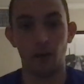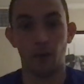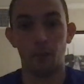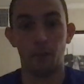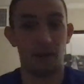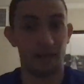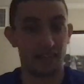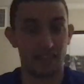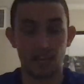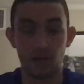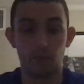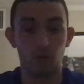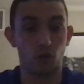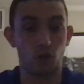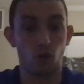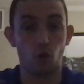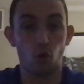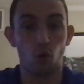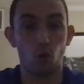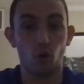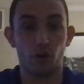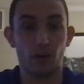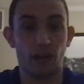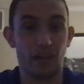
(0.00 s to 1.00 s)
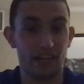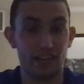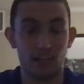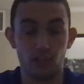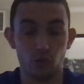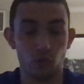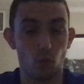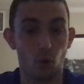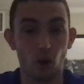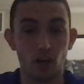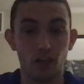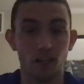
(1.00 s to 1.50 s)
But I can't record. I can't
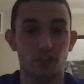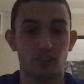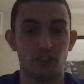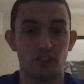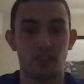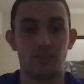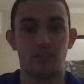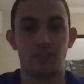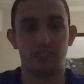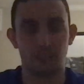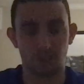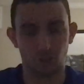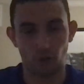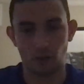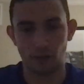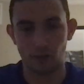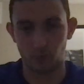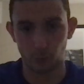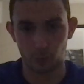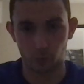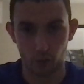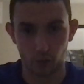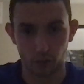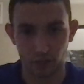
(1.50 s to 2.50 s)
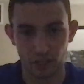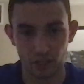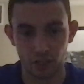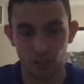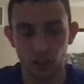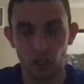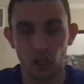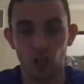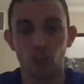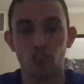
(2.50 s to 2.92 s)
do audio stuff like this, so I have to record it here.